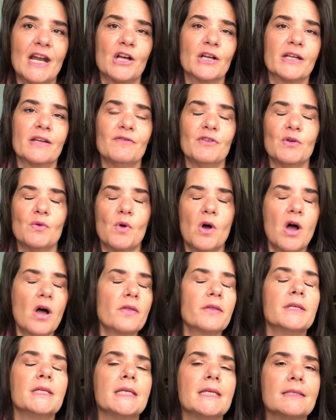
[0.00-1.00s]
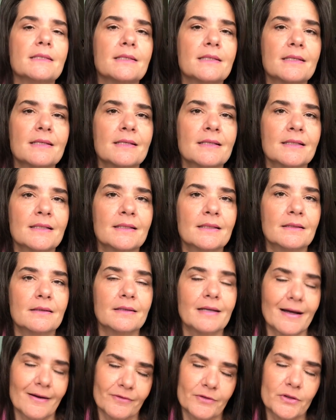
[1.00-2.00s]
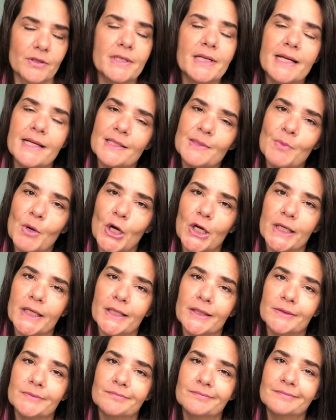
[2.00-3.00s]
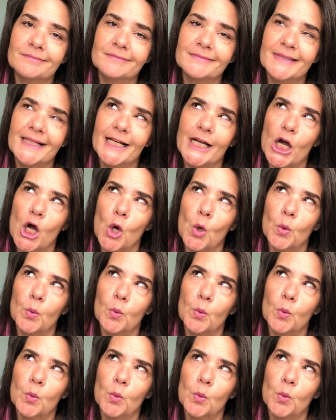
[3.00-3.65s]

I'll give you all the deets after a dance party. Go.